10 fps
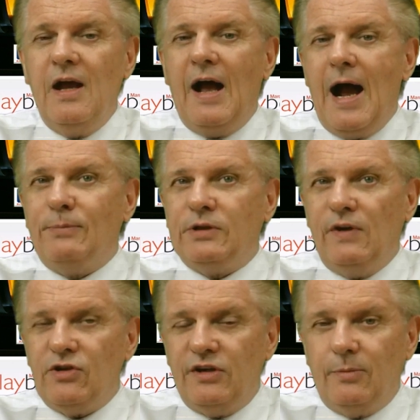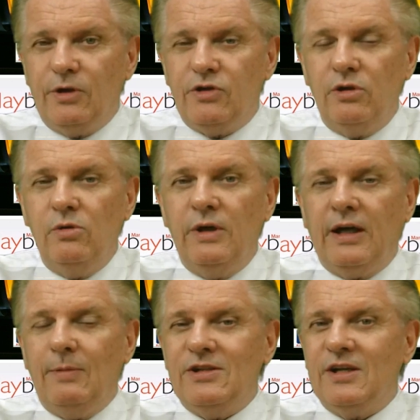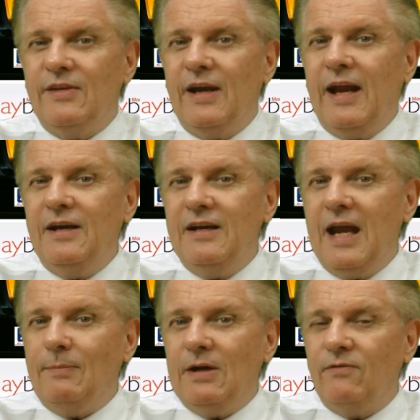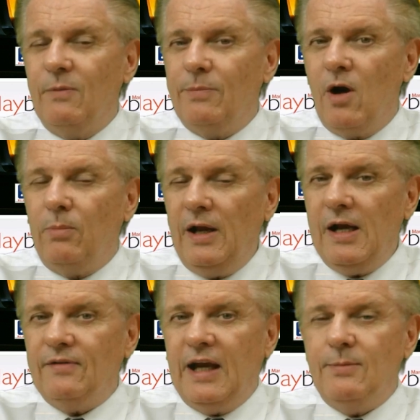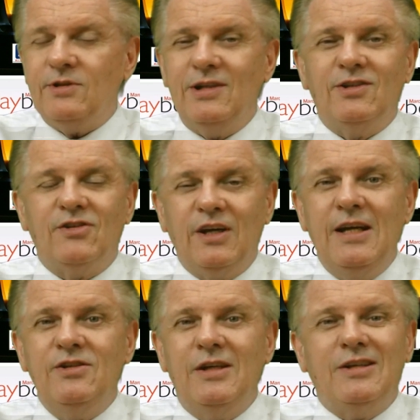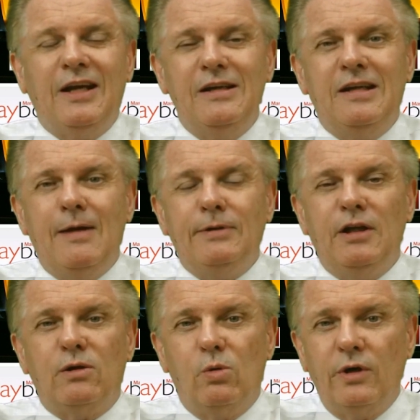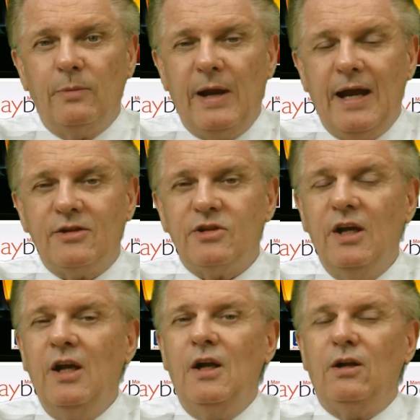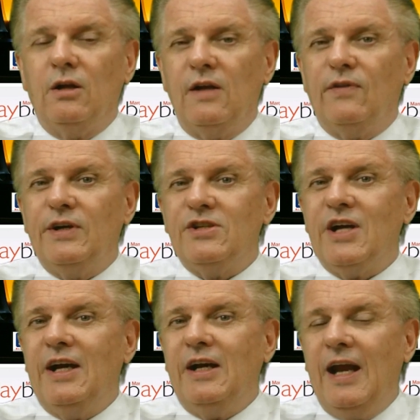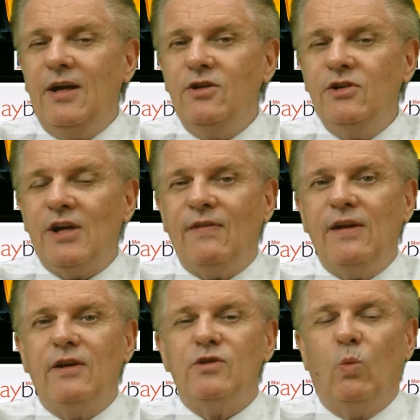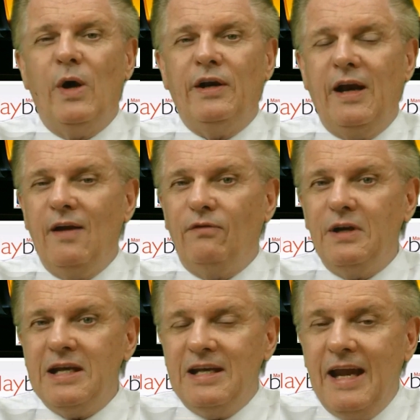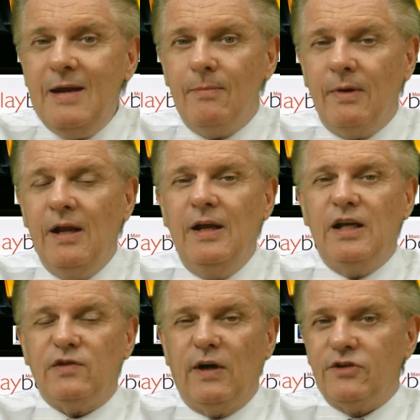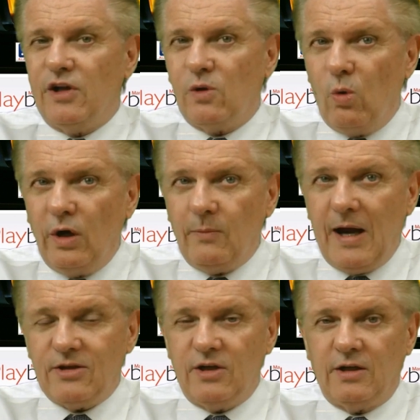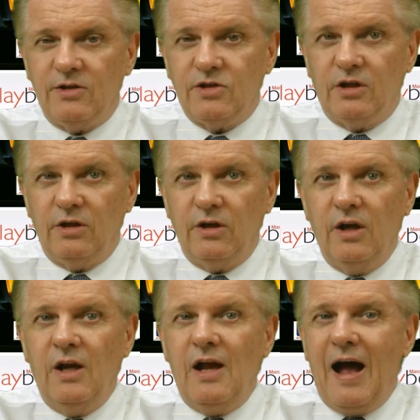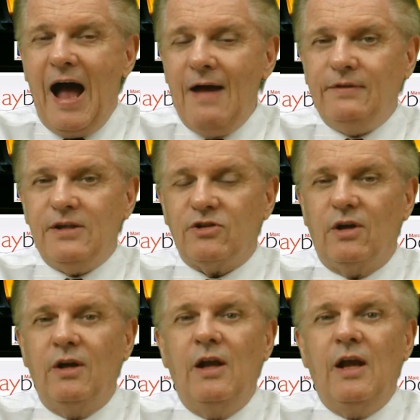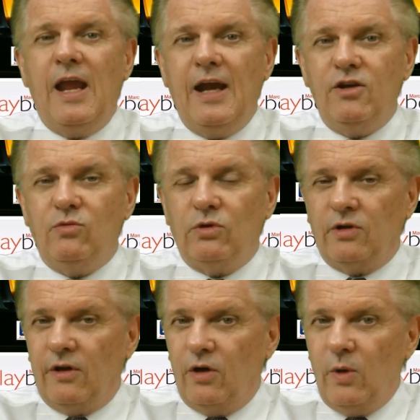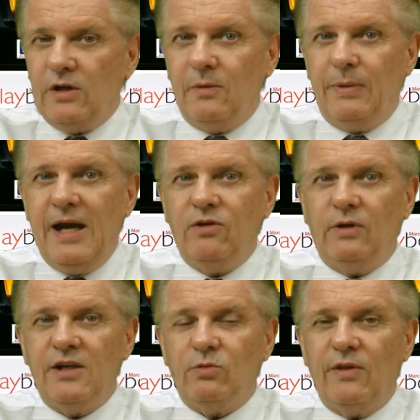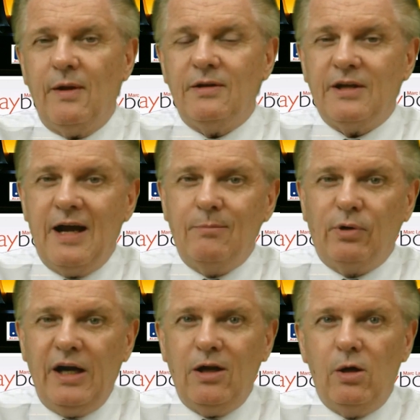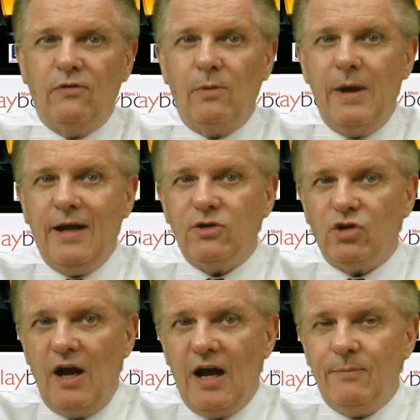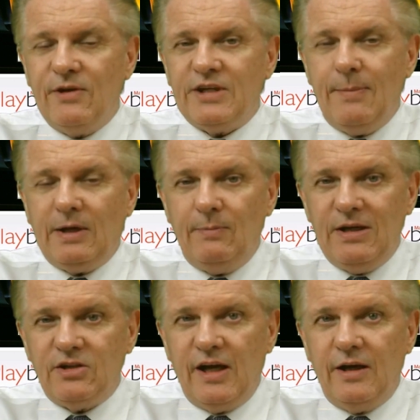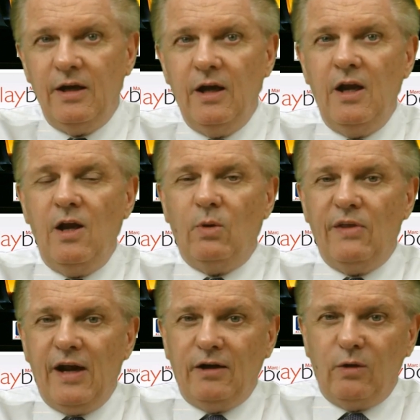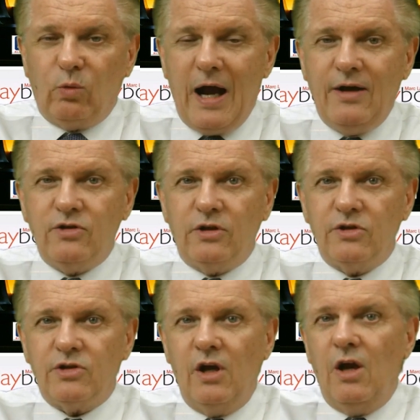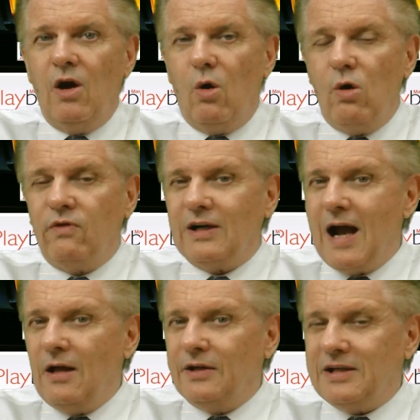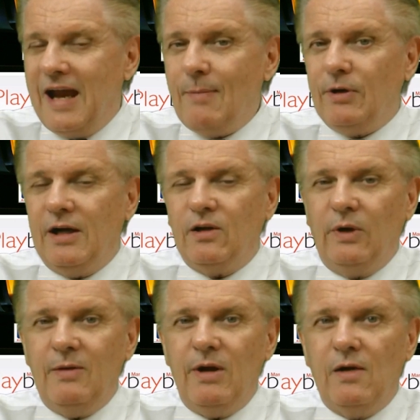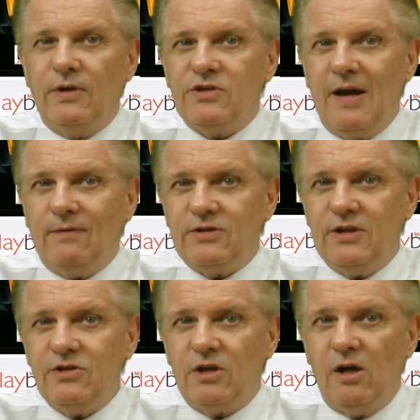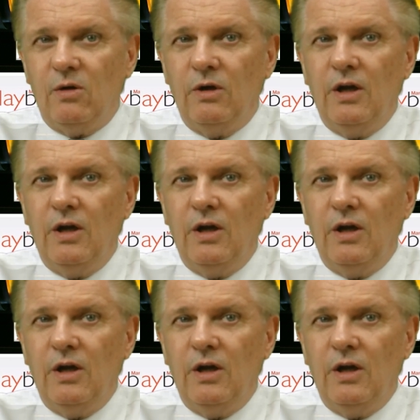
Observation number two, it can be said that handicapping football playoff games is as easy as handicapping the quarterbacks. Looking for decided edges, I think there's one in every game as far as the quarterbacks are concerned. Obvious edge to the New England Patriots with Tom Brady over Matt Schaub. The same can be said with Aaron Rodgers over Colin Kaepernick, Green Bay over San Francisco.